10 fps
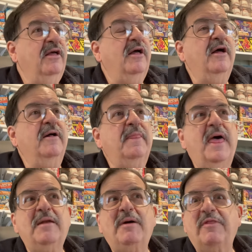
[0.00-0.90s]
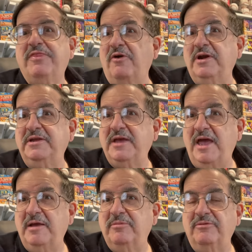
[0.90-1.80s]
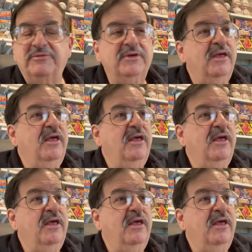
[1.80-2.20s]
Had about 30 tables.